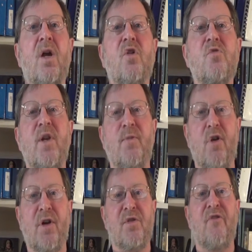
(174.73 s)
Cosmetic
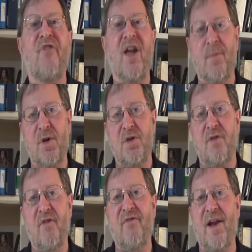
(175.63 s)
products are famous
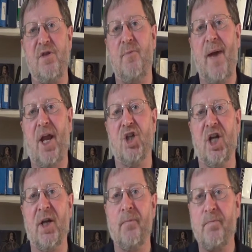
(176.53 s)
for fancy
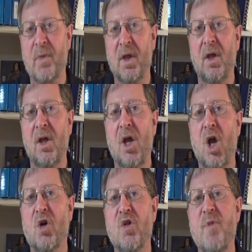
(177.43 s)
packaging.
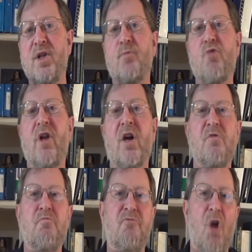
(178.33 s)
Cosmetic
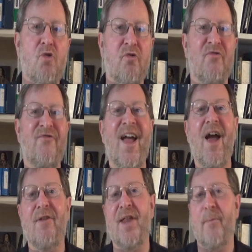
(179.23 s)
products don't
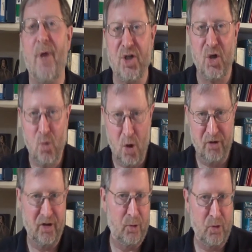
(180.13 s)
vary that much in
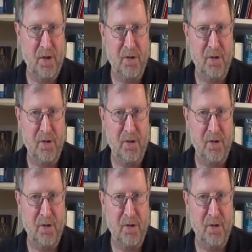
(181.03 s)
quality between